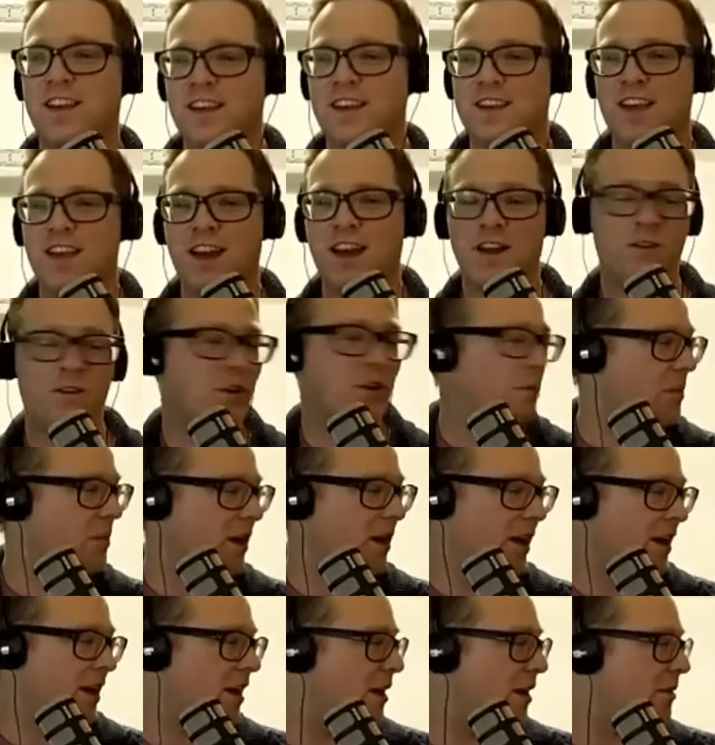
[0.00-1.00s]
Yeah, and I've got
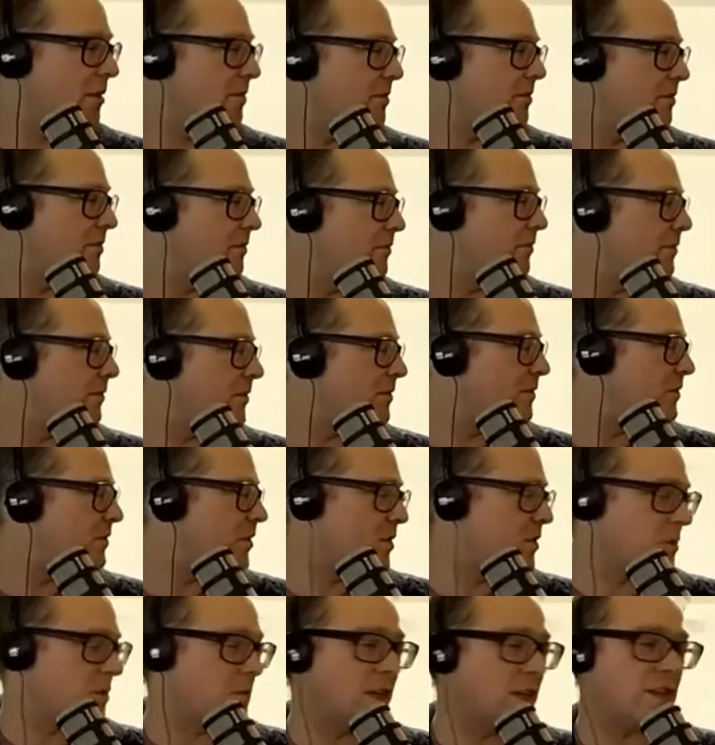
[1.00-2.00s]
my um
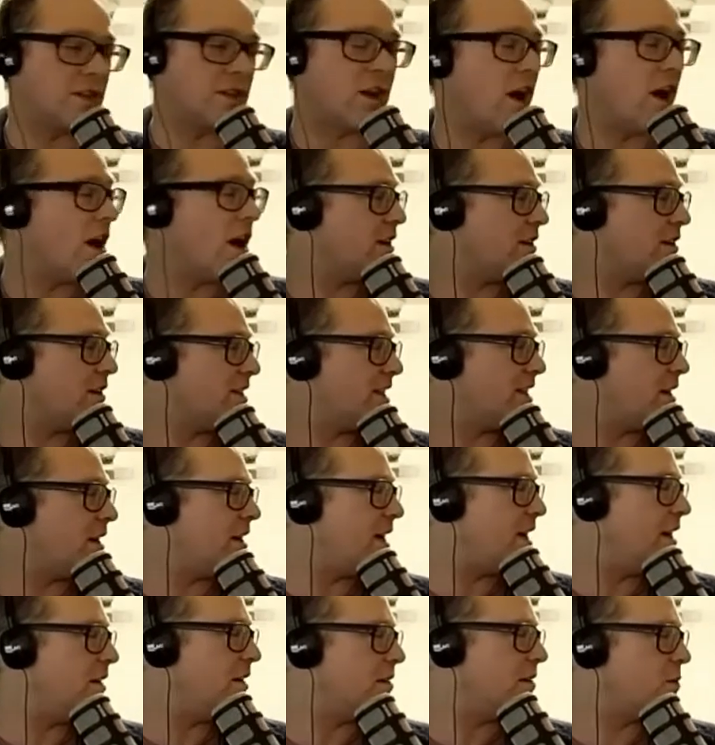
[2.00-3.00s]
some guitars
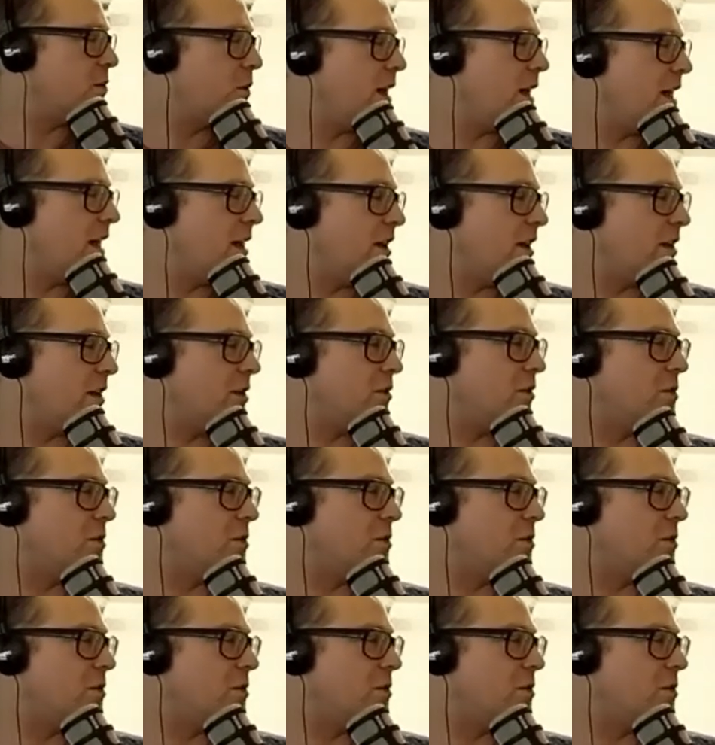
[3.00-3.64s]
down here as well. I do